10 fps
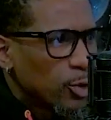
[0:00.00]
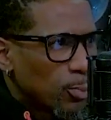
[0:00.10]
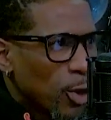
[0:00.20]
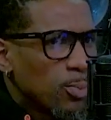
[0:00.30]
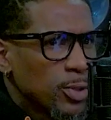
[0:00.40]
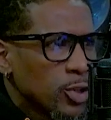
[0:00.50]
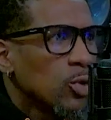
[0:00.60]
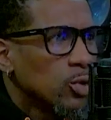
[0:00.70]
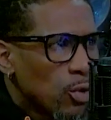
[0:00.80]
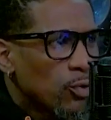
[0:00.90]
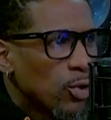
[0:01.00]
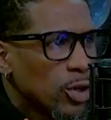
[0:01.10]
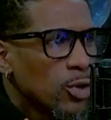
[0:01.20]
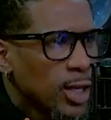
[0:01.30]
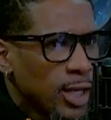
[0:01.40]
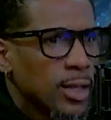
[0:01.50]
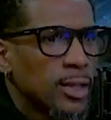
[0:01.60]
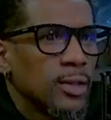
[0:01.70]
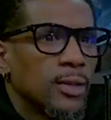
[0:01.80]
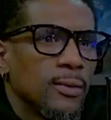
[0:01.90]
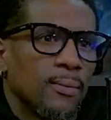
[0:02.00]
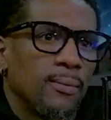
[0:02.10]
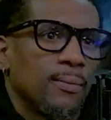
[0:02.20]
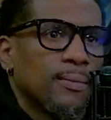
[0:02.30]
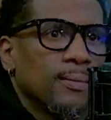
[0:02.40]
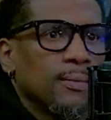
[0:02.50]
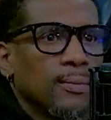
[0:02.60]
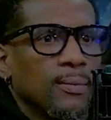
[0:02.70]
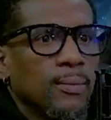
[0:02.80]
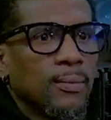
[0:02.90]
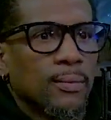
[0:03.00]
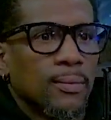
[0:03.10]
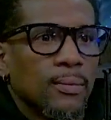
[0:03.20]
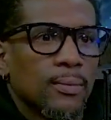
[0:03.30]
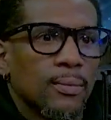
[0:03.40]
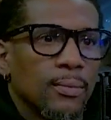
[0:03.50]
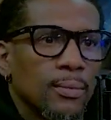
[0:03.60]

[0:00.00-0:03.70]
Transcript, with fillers: purpose? Go look for it, go get it. Yeah, yeah. There is something to